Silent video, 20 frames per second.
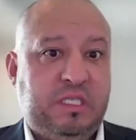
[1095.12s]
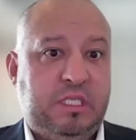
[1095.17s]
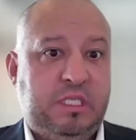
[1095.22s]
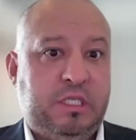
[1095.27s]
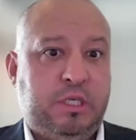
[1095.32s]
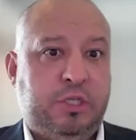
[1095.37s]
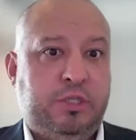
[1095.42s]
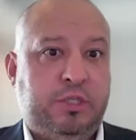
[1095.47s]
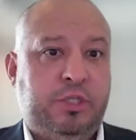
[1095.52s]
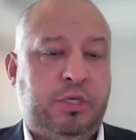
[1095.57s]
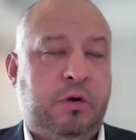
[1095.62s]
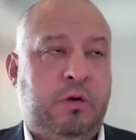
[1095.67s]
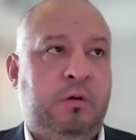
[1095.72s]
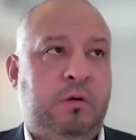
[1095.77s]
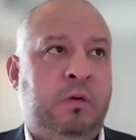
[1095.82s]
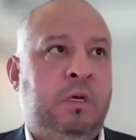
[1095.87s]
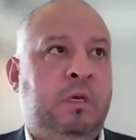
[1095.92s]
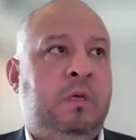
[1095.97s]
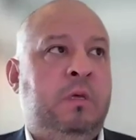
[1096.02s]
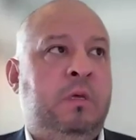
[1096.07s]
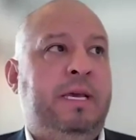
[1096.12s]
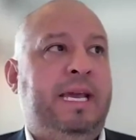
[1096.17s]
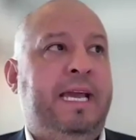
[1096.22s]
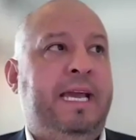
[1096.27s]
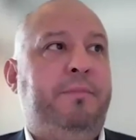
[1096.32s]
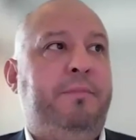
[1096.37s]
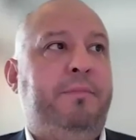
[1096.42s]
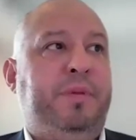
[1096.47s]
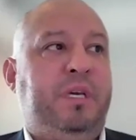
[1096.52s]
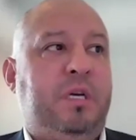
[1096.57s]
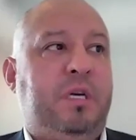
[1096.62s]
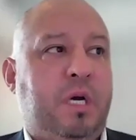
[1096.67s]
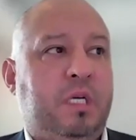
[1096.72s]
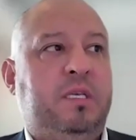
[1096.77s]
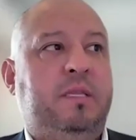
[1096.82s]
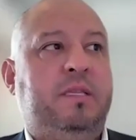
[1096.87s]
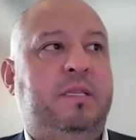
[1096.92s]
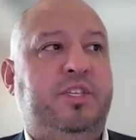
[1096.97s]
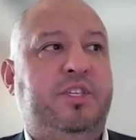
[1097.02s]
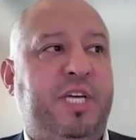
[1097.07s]
business is concerned. And
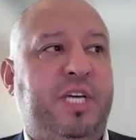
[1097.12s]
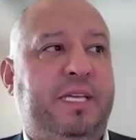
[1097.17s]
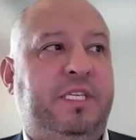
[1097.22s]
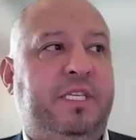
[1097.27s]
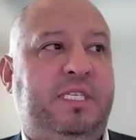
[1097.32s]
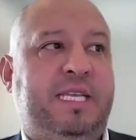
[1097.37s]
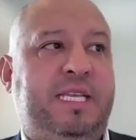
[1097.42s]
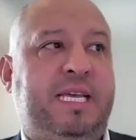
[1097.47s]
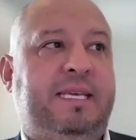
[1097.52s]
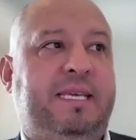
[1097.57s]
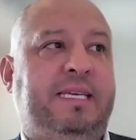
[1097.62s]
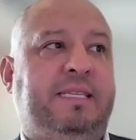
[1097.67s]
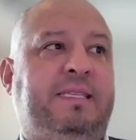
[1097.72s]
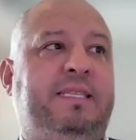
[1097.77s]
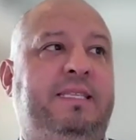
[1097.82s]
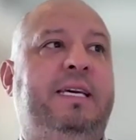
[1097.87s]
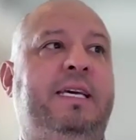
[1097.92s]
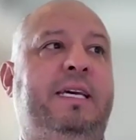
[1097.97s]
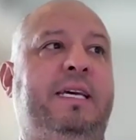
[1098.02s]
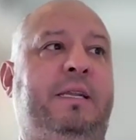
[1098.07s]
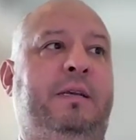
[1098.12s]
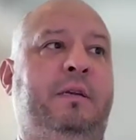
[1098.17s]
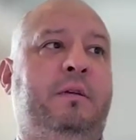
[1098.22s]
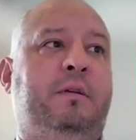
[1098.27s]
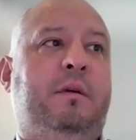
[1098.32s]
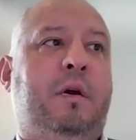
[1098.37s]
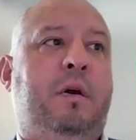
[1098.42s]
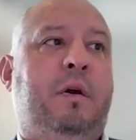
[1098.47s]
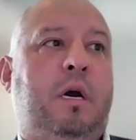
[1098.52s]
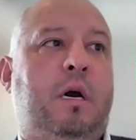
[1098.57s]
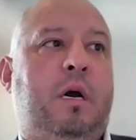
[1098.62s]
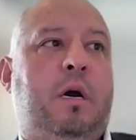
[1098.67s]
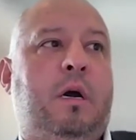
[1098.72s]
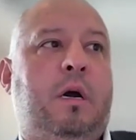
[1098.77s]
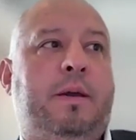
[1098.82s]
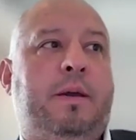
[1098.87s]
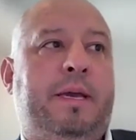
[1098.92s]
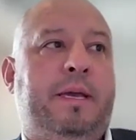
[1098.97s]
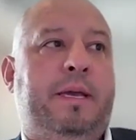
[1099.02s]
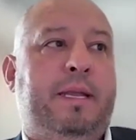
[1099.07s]
because of the changes that they did,
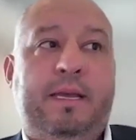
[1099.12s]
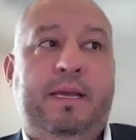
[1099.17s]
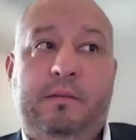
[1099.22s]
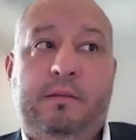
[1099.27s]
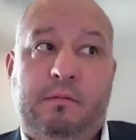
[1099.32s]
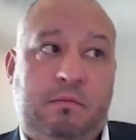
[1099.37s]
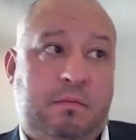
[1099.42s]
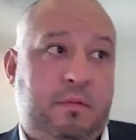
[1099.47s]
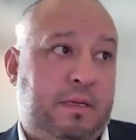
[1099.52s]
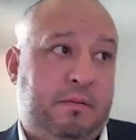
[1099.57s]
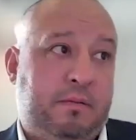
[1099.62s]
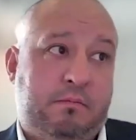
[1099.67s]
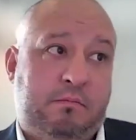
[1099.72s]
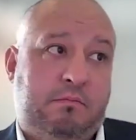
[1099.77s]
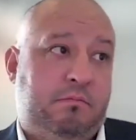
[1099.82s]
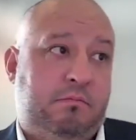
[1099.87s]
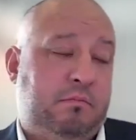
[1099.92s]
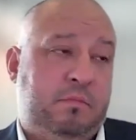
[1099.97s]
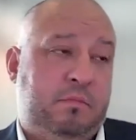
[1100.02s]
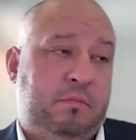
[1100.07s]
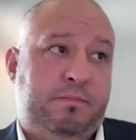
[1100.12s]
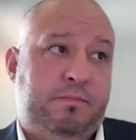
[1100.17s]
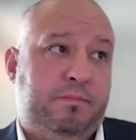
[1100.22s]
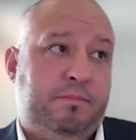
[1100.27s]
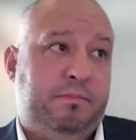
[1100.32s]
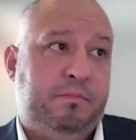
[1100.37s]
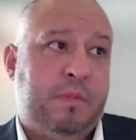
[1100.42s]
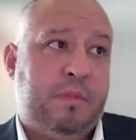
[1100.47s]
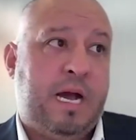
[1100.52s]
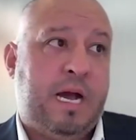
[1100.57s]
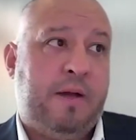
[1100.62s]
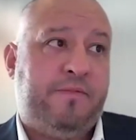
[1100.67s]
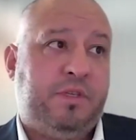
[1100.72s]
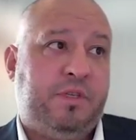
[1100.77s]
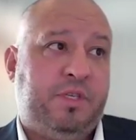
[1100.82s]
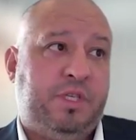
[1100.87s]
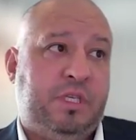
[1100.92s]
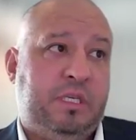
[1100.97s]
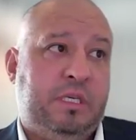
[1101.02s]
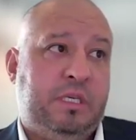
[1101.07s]
uh, and, and, and
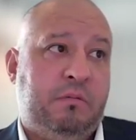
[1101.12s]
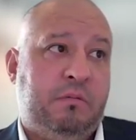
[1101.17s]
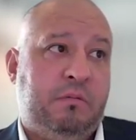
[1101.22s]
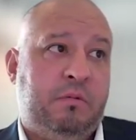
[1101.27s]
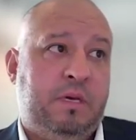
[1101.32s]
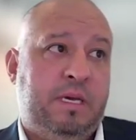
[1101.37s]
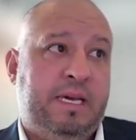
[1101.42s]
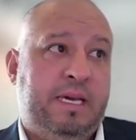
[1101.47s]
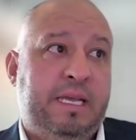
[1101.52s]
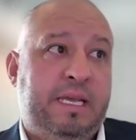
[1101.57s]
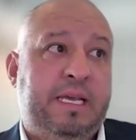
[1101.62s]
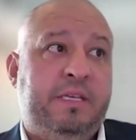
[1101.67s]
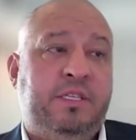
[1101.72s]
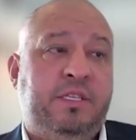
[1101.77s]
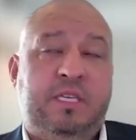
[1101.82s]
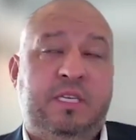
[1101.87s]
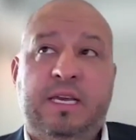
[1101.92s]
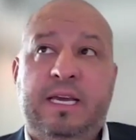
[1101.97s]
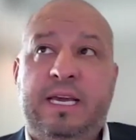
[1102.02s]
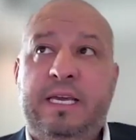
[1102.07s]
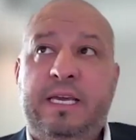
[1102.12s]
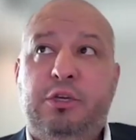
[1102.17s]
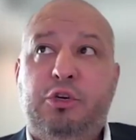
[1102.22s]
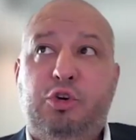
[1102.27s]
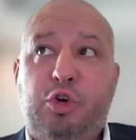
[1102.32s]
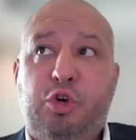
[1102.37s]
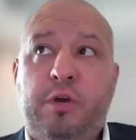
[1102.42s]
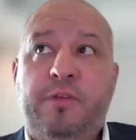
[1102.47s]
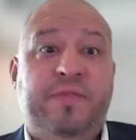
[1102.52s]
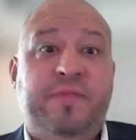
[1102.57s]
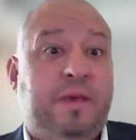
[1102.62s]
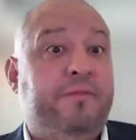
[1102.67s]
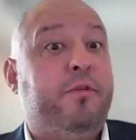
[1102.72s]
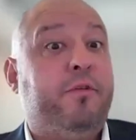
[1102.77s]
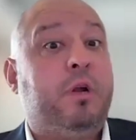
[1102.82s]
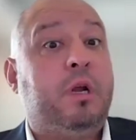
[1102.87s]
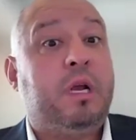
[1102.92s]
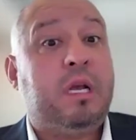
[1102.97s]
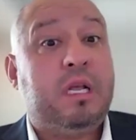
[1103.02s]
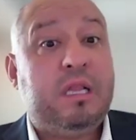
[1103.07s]
obviously it is a good thing
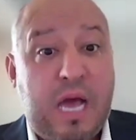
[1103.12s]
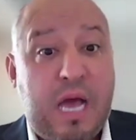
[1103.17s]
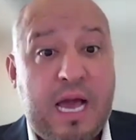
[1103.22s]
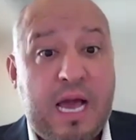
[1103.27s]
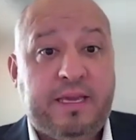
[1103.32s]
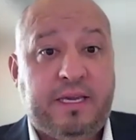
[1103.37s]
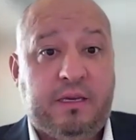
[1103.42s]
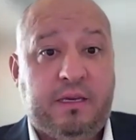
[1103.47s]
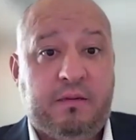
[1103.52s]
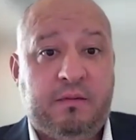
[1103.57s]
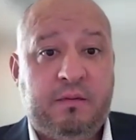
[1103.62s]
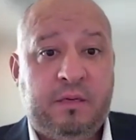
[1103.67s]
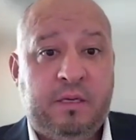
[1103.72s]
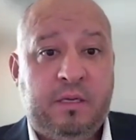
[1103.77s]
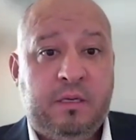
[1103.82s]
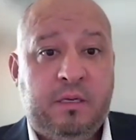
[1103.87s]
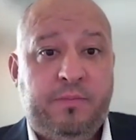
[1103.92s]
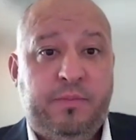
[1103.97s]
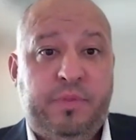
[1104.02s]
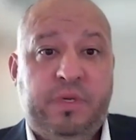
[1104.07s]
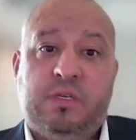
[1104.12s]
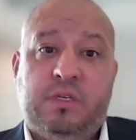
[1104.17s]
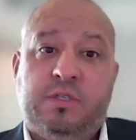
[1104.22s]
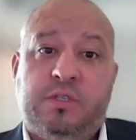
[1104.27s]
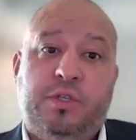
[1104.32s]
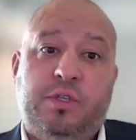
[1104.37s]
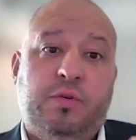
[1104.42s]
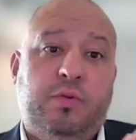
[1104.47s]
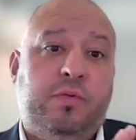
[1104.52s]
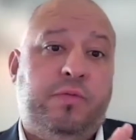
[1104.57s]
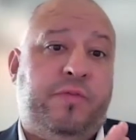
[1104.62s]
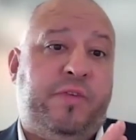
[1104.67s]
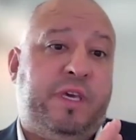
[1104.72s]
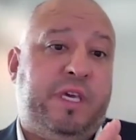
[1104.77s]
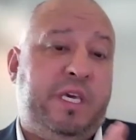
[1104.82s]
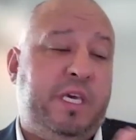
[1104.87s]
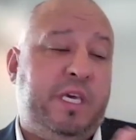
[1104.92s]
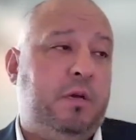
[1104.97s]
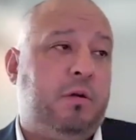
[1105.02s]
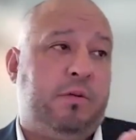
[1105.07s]
for the client because you've
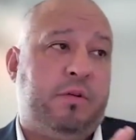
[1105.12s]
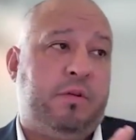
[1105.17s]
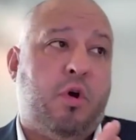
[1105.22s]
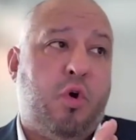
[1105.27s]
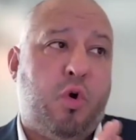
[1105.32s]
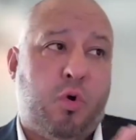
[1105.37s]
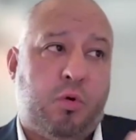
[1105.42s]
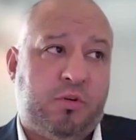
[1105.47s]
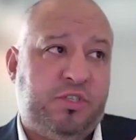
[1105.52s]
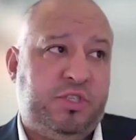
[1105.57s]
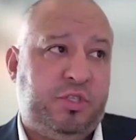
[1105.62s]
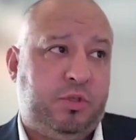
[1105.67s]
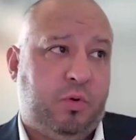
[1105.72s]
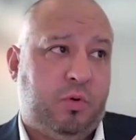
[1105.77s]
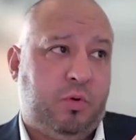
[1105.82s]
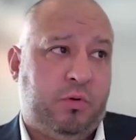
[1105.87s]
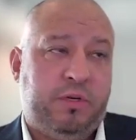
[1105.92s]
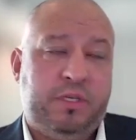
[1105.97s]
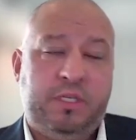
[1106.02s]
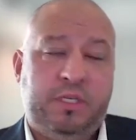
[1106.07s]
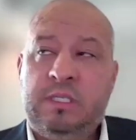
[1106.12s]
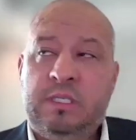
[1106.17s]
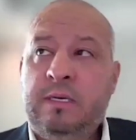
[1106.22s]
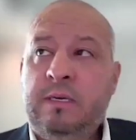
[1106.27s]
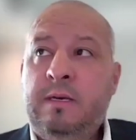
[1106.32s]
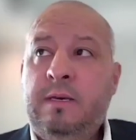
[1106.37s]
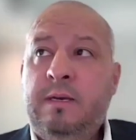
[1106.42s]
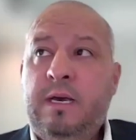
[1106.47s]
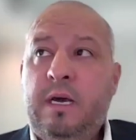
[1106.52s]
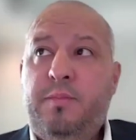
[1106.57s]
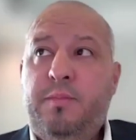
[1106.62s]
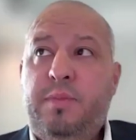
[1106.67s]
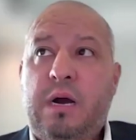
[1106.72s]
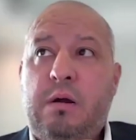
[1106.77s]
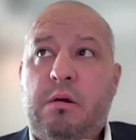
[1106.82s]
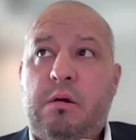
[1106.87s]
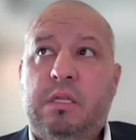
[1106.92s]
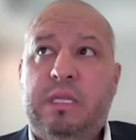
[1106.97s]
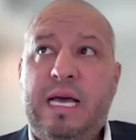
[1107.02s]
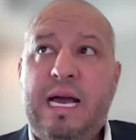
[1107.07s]
heard horror stories
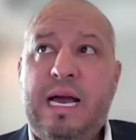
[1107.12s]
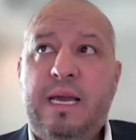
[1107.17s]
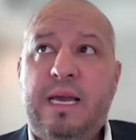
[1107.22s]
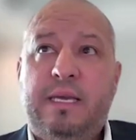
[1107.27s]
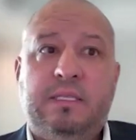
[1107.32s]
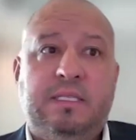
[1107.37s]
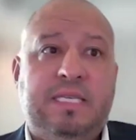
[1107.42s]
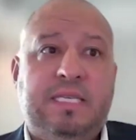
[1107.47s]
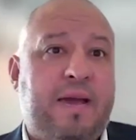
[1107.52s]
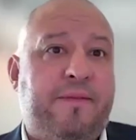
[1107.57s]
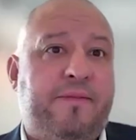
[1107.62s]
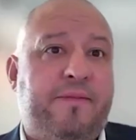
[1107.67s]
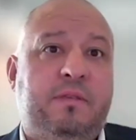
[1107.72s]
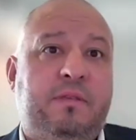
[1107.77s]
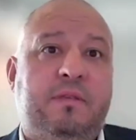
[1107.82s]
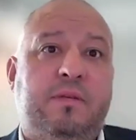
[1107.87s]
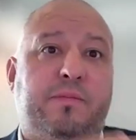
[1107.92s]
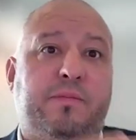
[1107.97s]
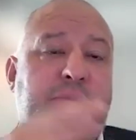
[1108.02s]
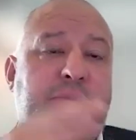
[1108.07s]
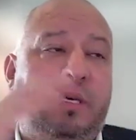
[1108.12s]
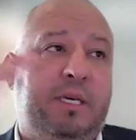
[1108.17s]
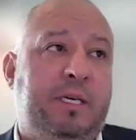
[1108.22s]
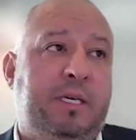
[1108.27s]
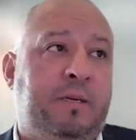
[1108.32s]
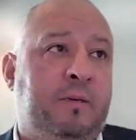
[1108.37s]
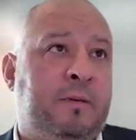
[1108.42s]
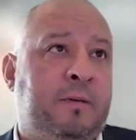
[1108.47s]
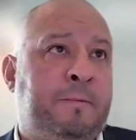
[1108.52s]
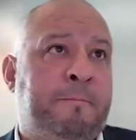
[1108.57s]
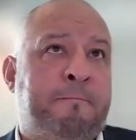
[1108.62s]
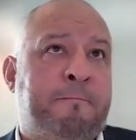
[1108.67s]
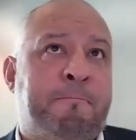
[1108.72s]
about clients having to be,